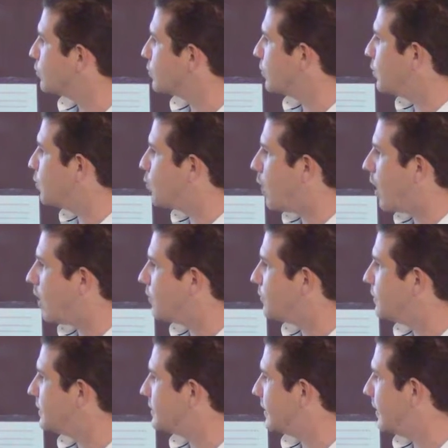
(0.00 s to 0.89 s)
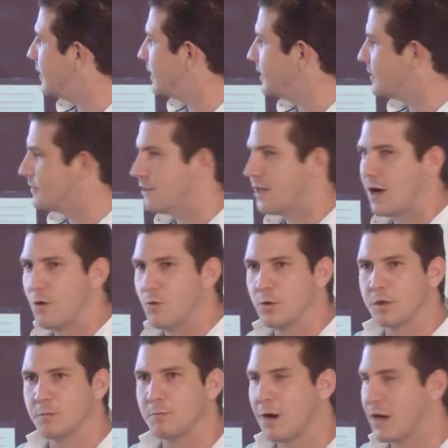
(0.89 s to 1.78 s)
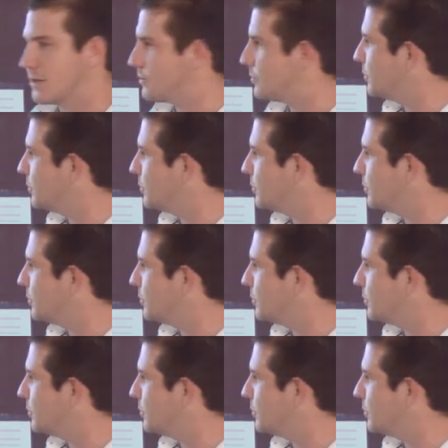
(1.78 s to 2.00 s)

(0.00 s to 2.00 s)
in one of these areas now with Marcio.